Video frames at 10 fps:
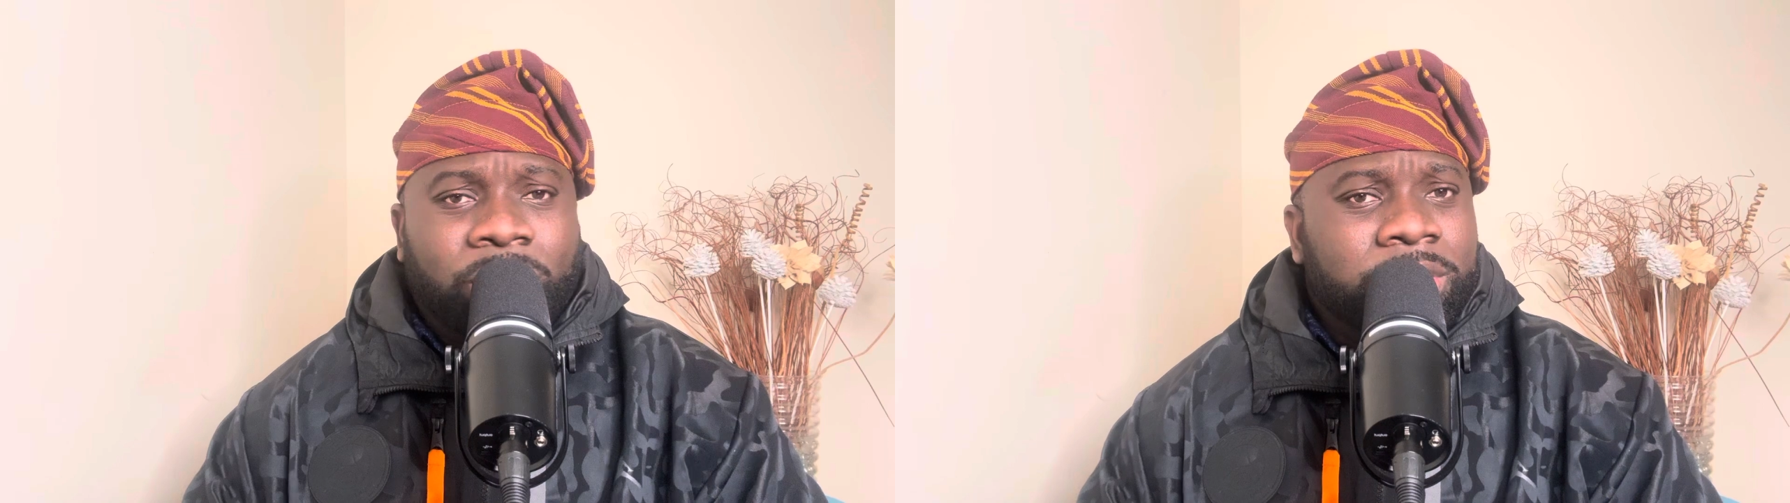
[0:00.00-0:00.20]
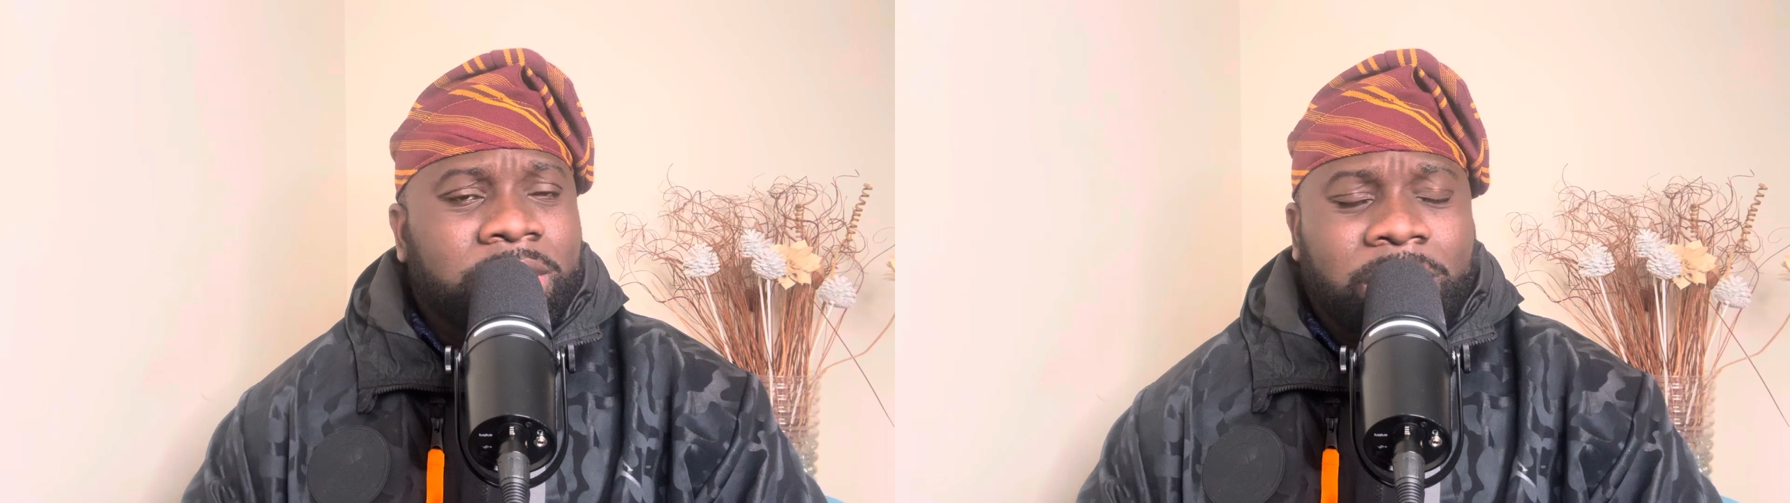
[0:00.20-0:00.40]

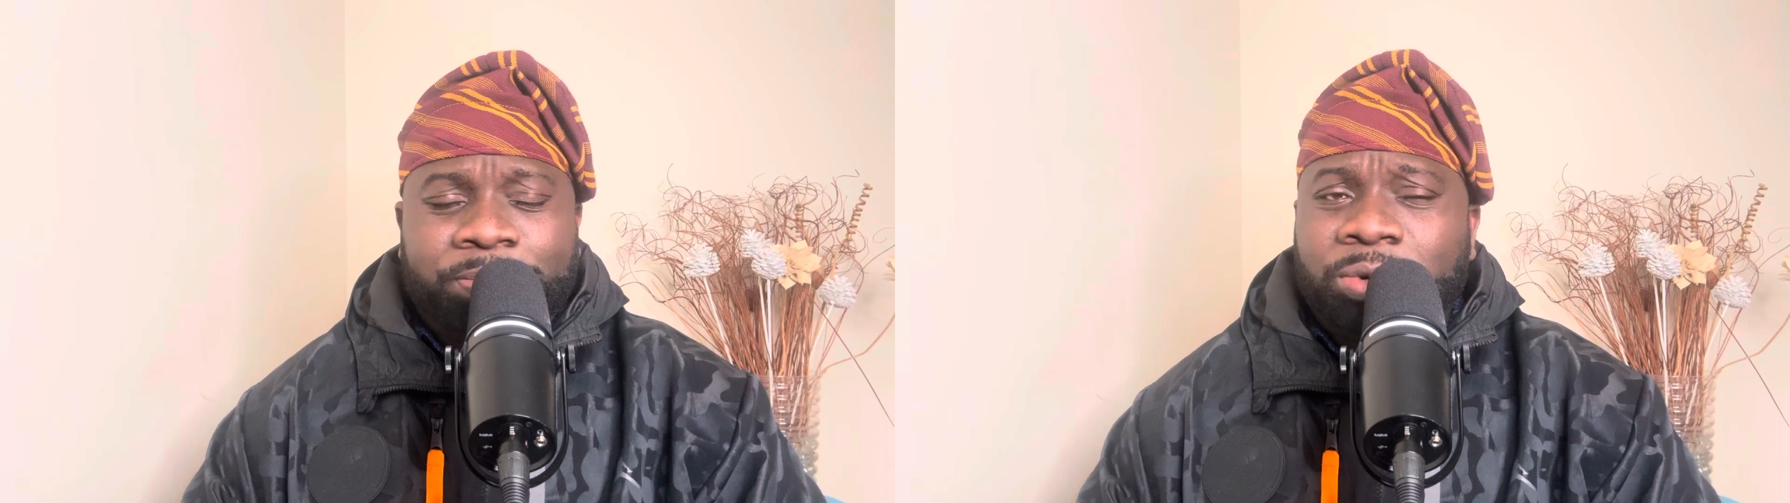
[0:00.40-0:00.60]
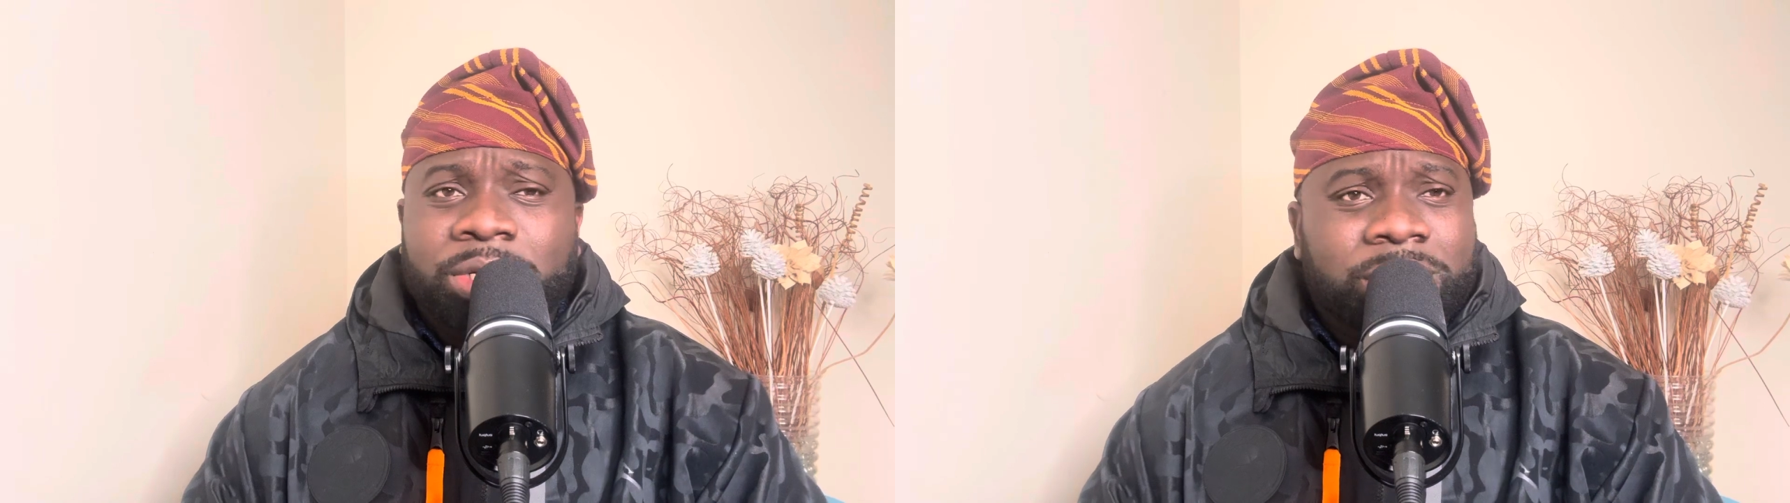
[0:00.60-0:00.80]
Odegaard
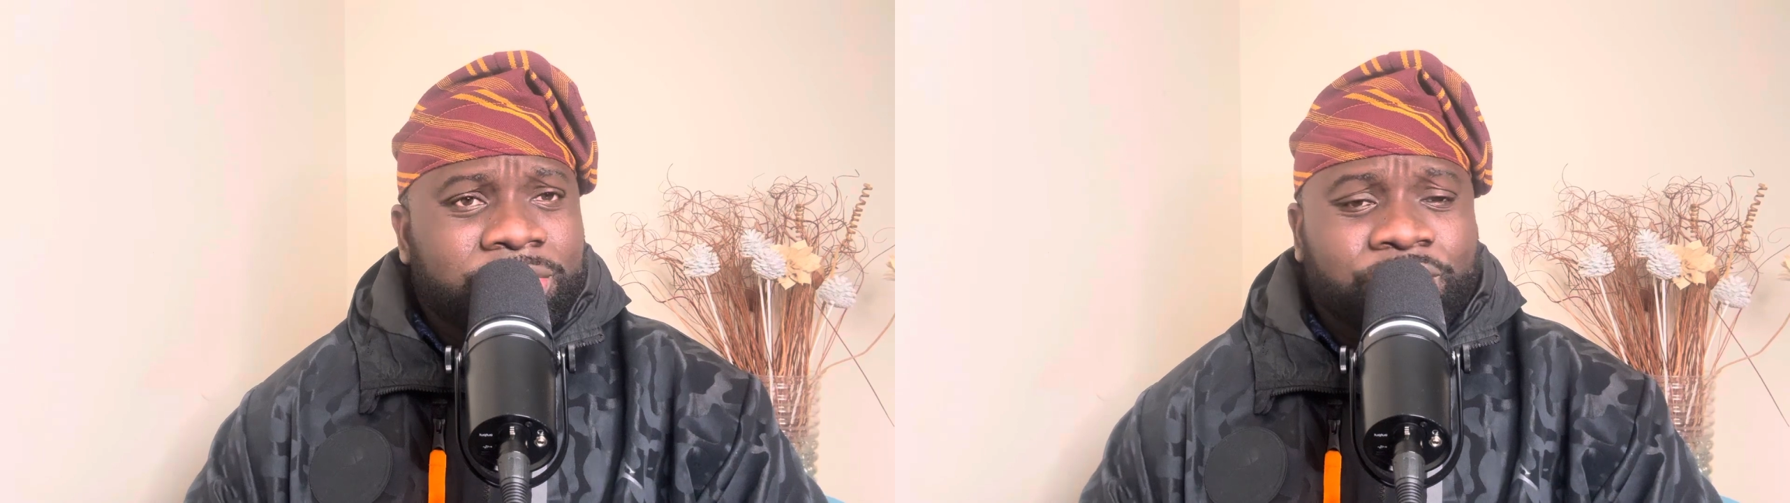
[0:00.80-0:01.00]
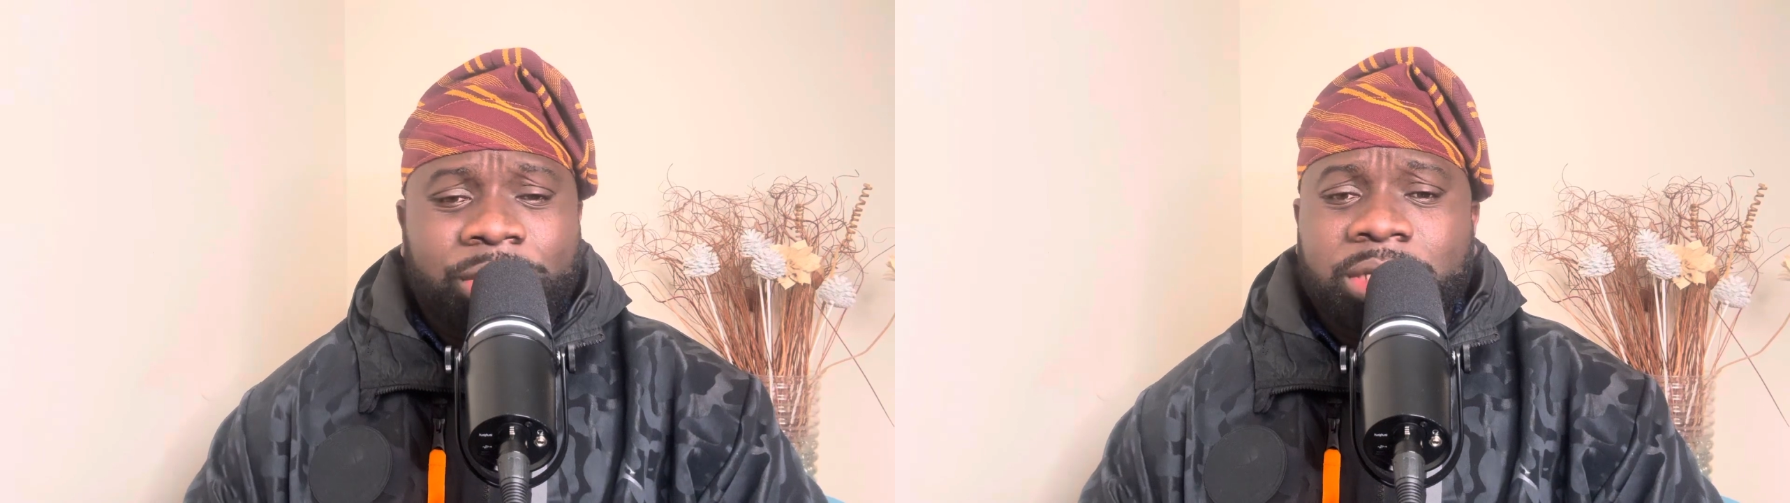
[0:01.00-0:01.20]
pulling the
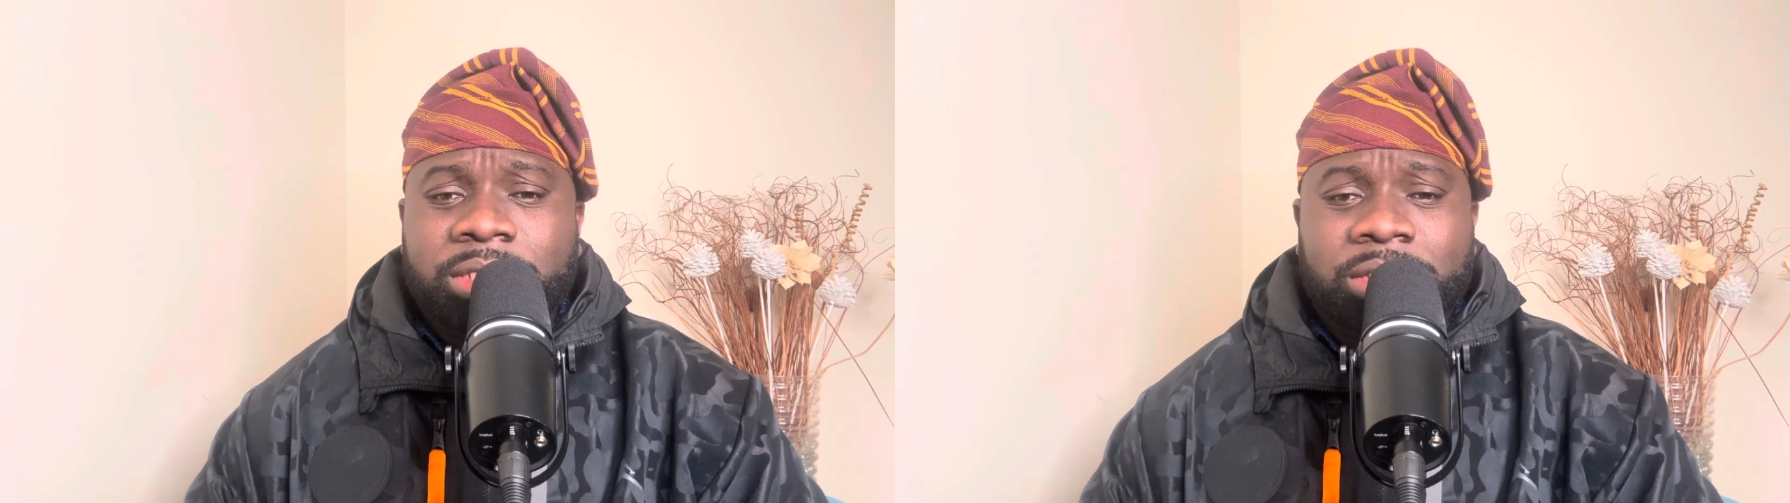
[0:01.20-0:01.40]
strings,